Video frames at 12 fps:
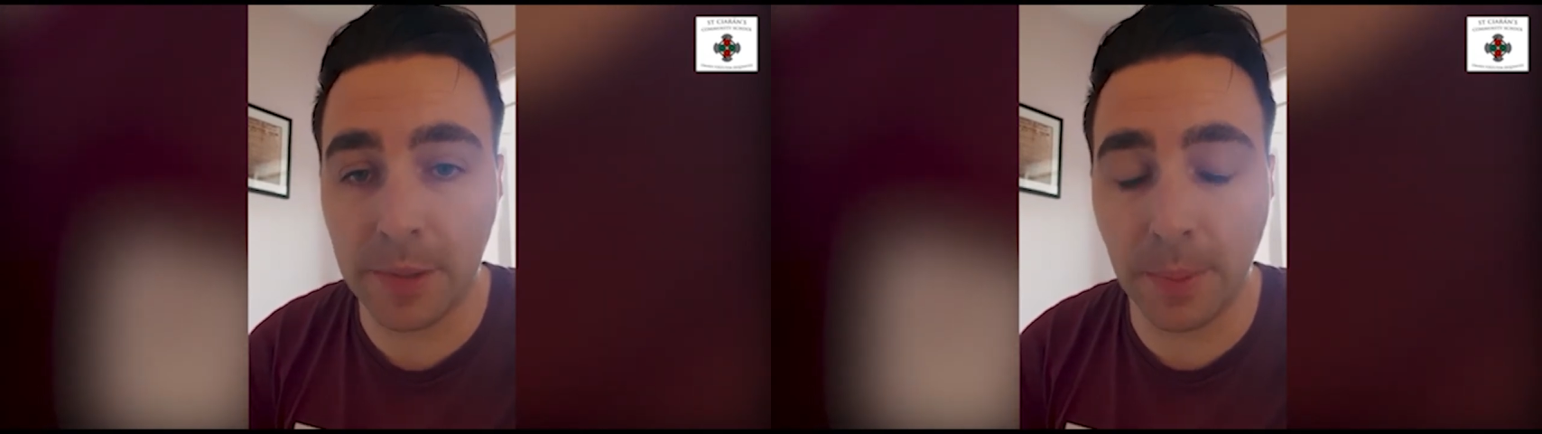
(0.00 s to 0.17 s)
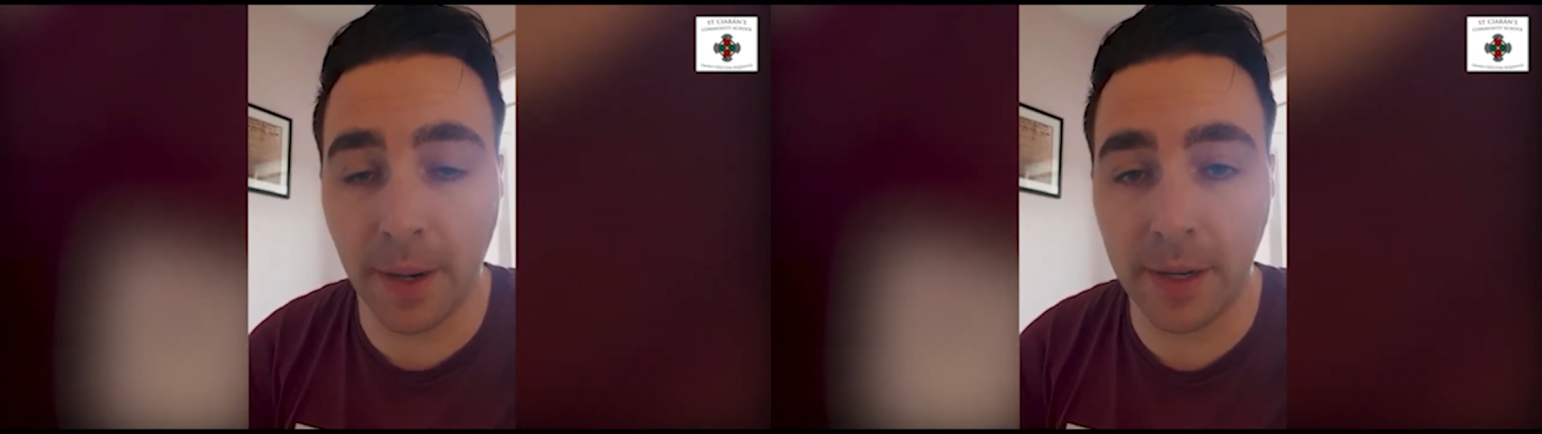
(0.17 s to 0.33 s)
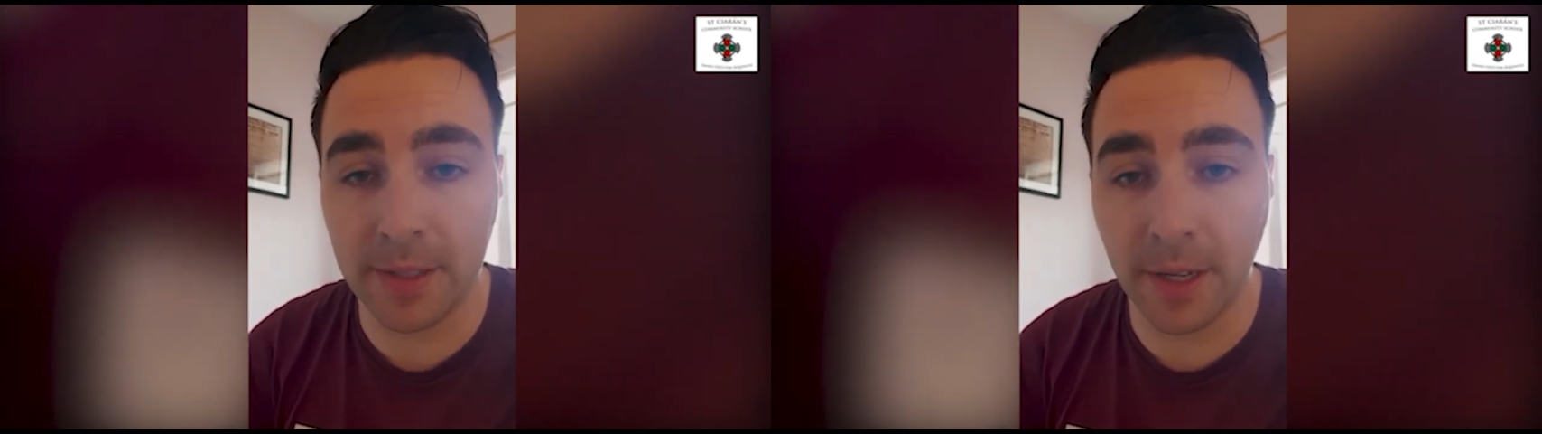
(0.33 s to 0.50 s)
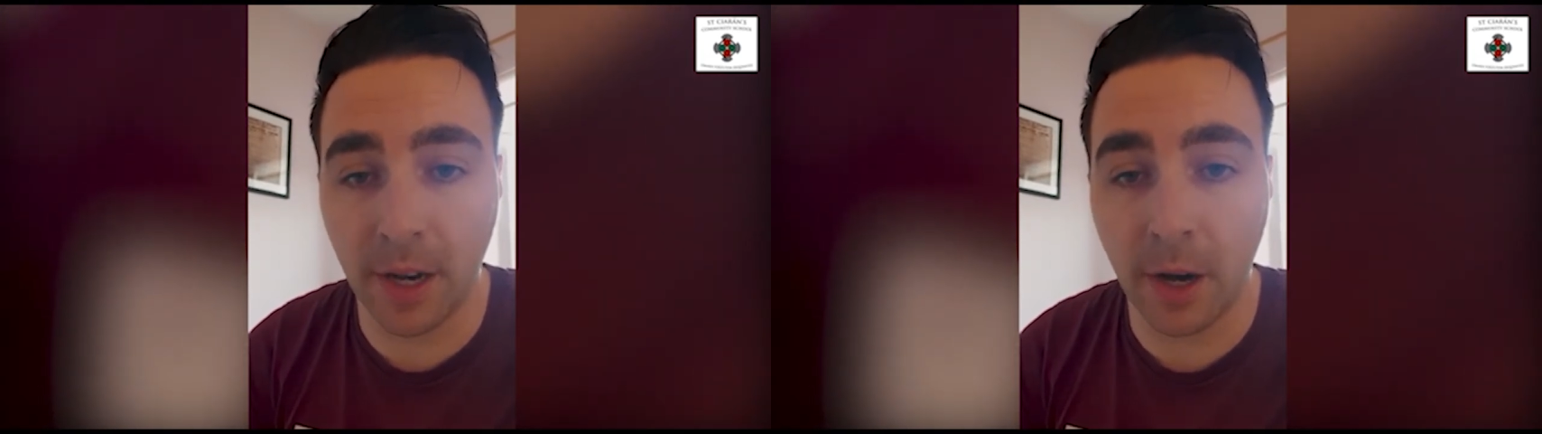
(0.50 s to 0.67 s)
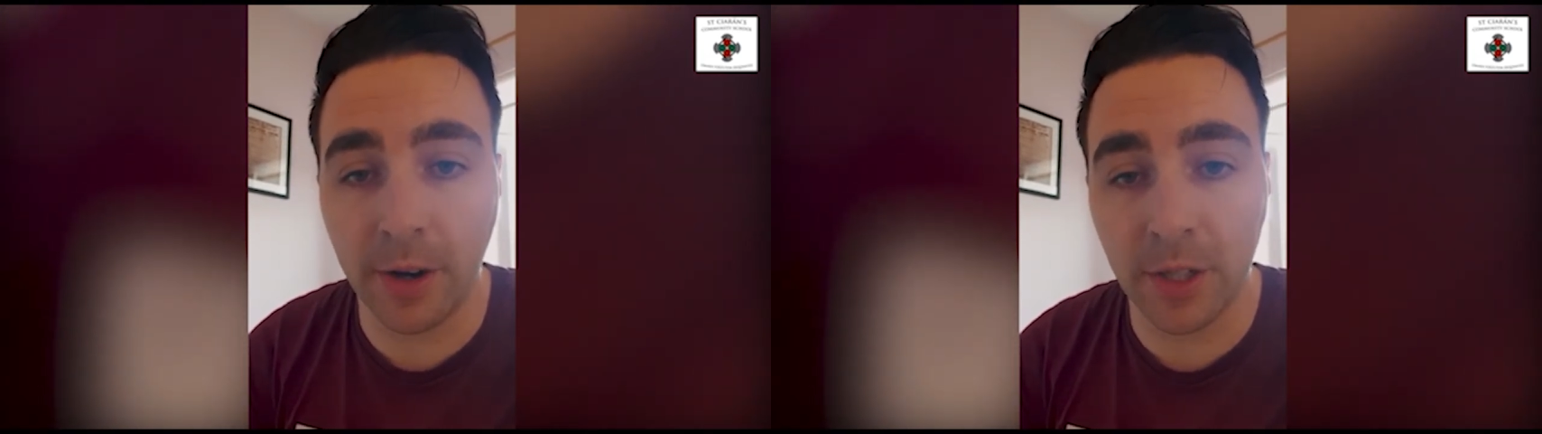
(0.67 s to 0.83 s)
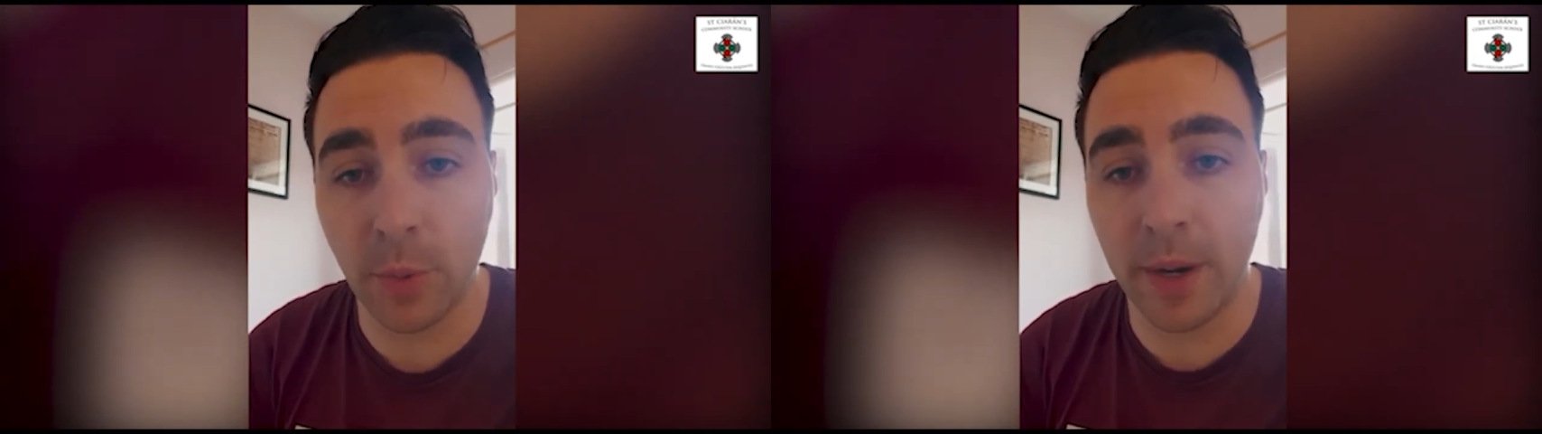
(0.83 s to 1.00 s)
Politics and
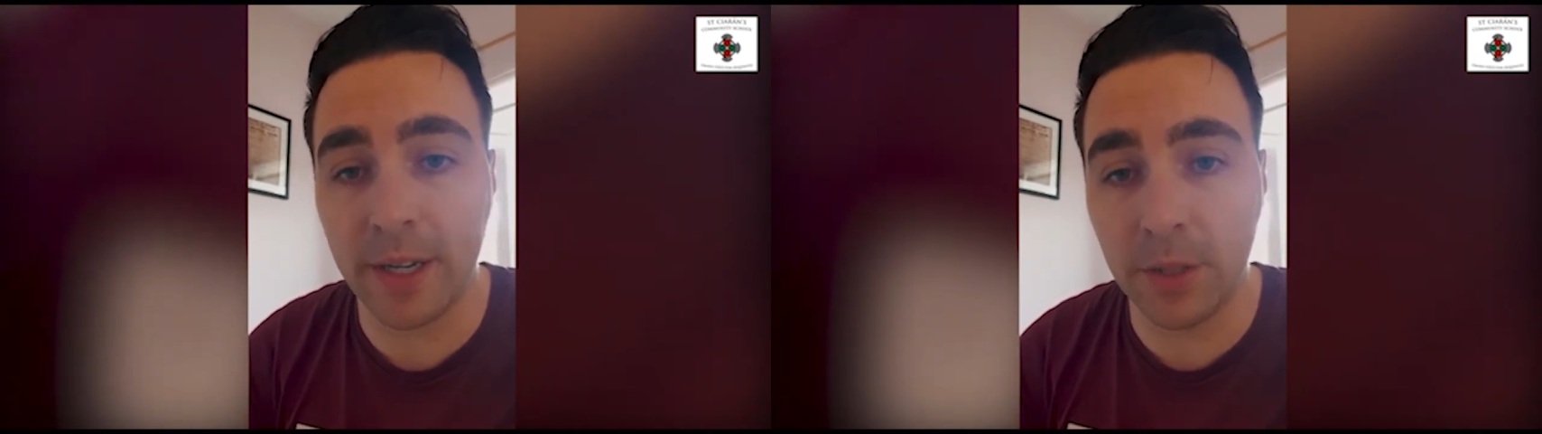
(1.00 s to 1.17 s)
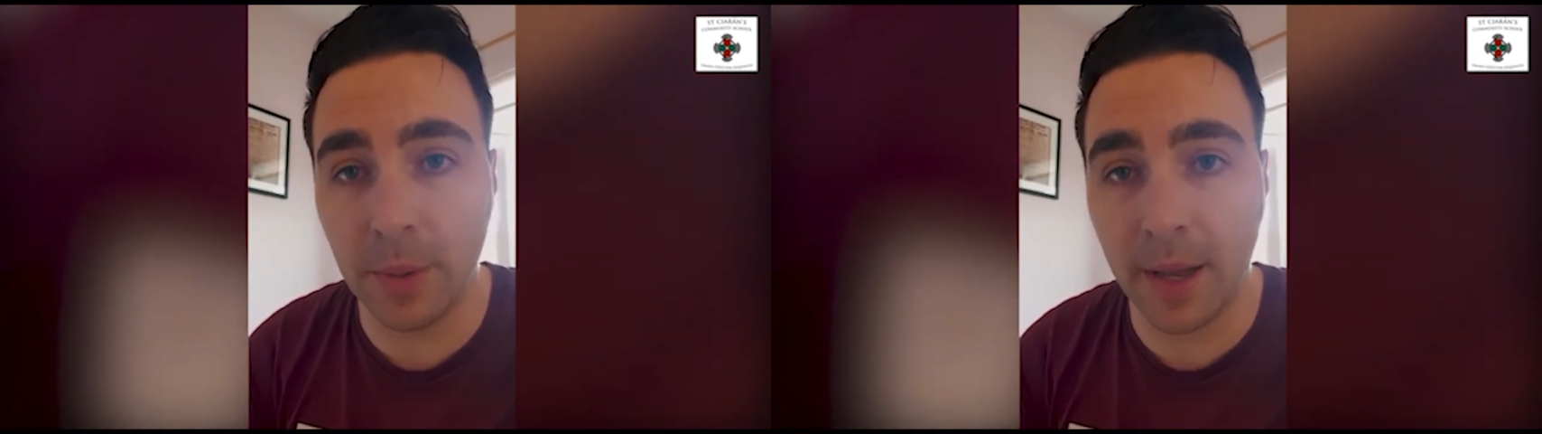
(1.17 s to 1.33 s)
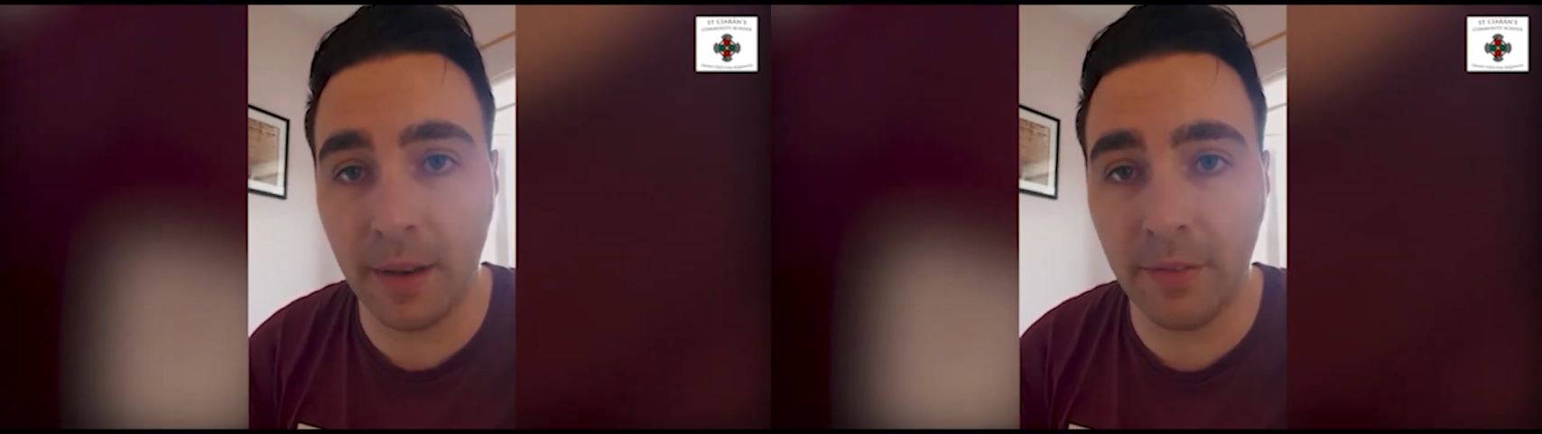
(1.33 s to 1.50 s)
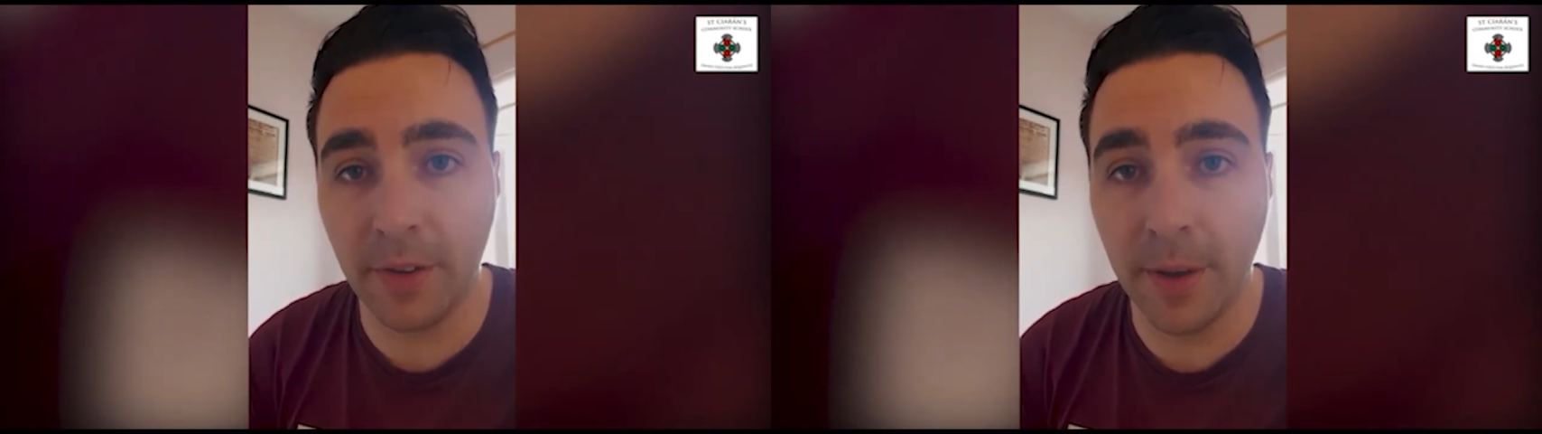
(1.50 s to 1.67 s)
Law in 2012.